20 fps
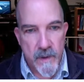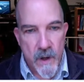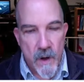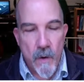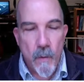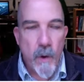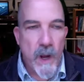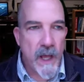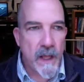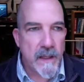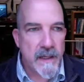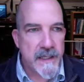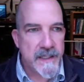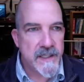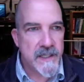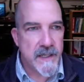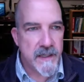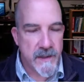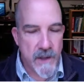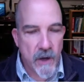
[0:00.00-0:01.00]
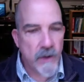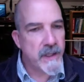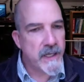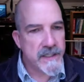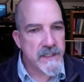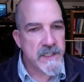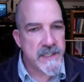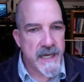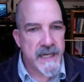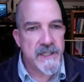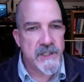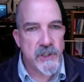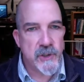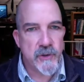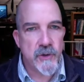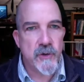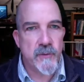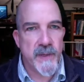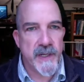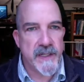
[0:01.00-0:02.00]
Well, that is
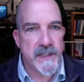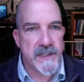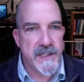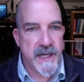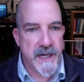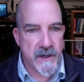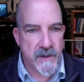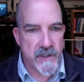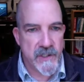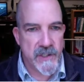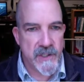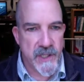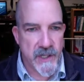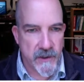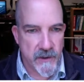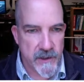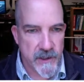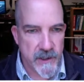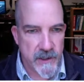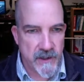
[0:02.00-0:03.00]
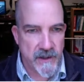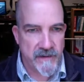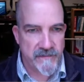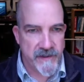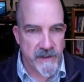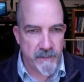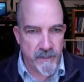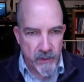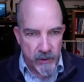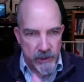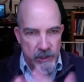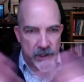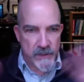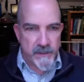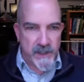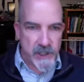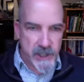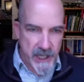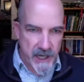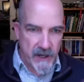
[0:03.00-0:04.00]
true because the air's thinner and you don't have to push as
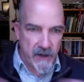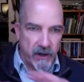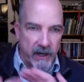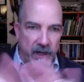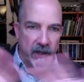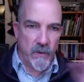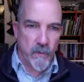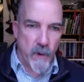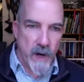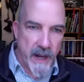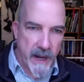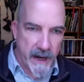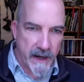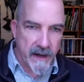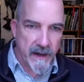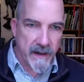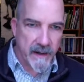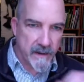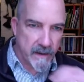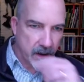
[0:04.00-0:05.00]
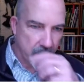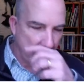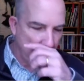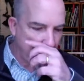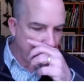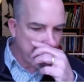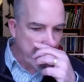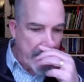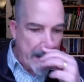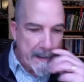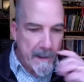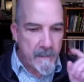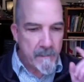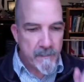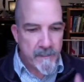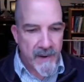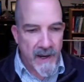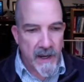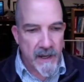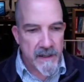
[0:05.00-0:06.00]
much air out of the way.
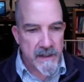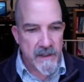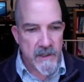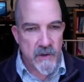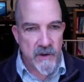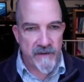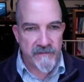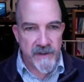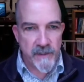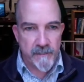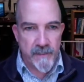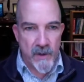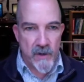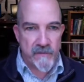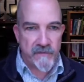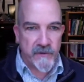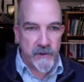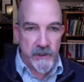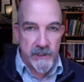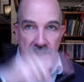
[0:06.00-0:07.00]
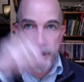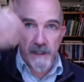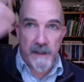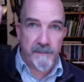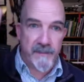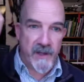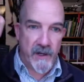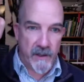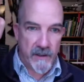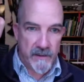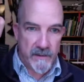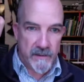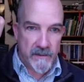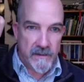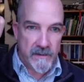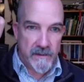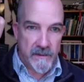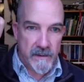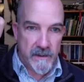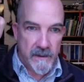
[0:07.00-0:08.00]
But you have to burn fuel to get up there.
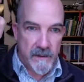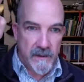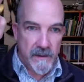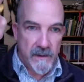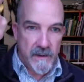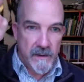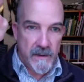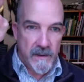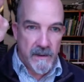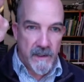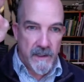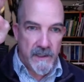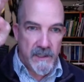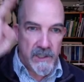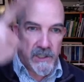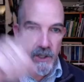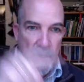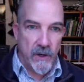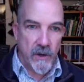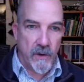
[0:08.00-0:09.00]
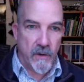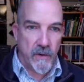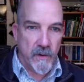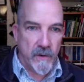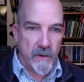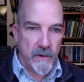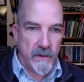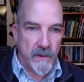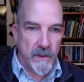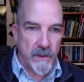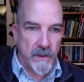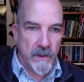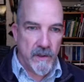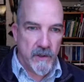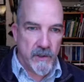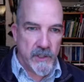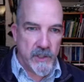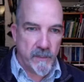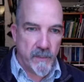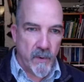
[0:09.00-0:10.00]
And so
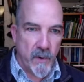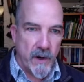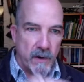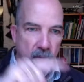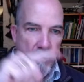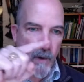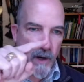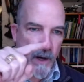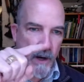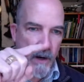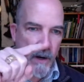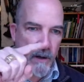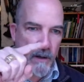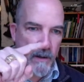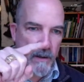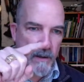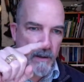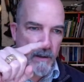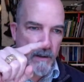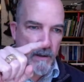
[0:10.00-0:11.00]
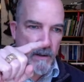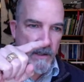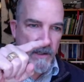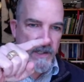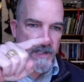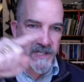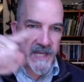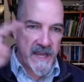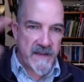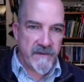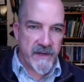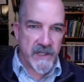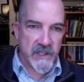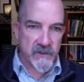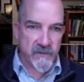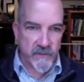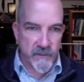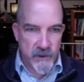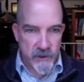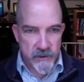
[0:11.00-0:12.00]
there's a point where the savings
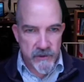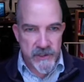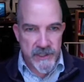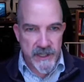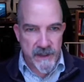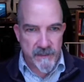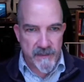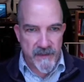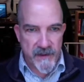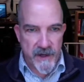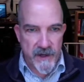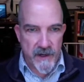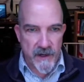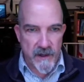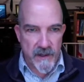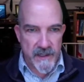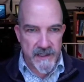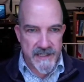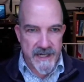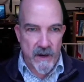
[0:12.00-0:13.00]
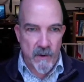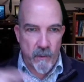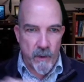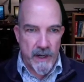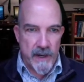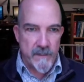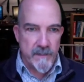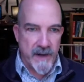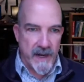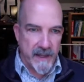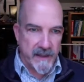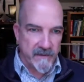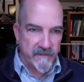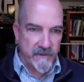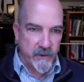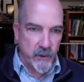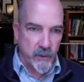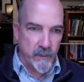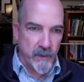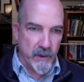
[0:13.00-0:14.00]
from cruising up there is outweighed by the
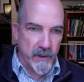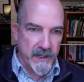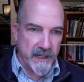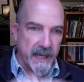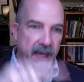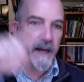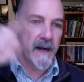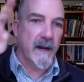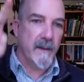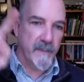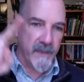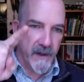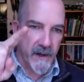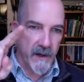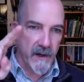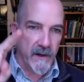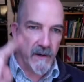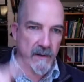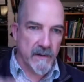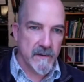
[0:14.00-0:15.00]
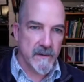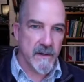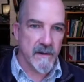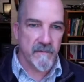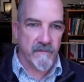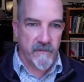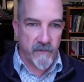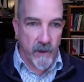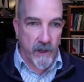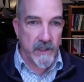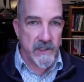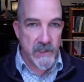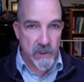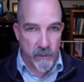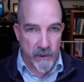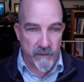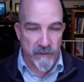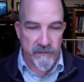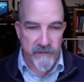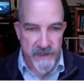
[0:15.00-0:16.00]
fuel burn to get up there. And for us, the
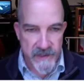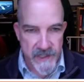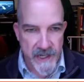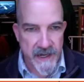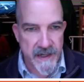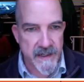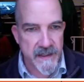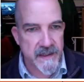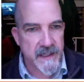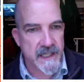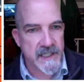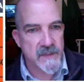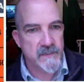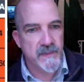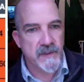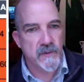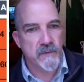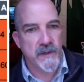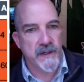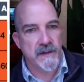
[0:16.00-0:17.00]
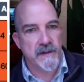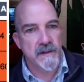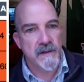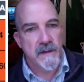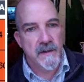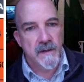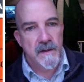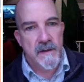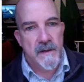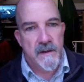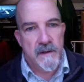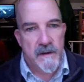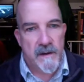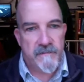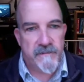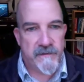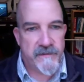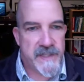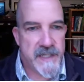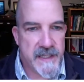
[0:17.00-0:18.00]
way we've designed it, that's between
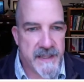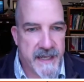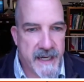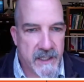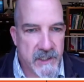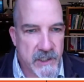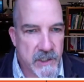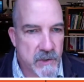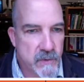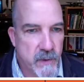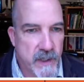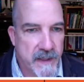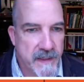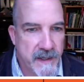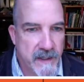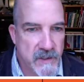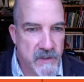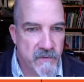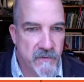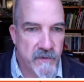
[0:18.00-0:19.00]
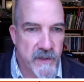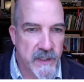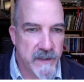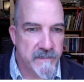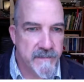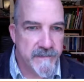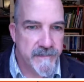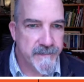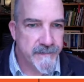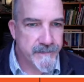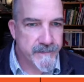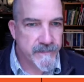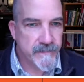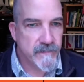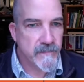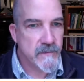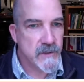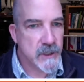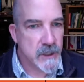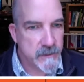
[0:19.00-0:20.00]
15,000 and 20,000 feet.
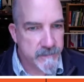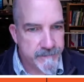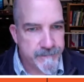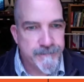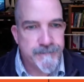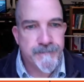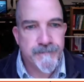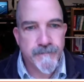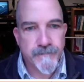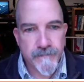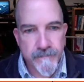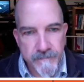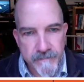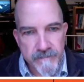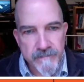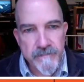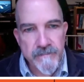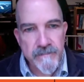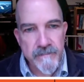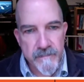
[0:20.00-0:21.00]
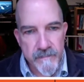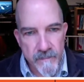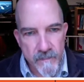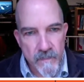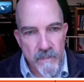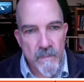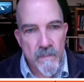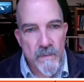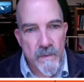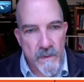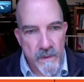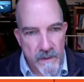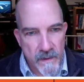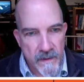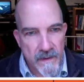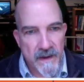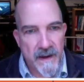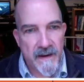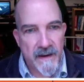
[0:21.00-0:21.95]
So, yeah.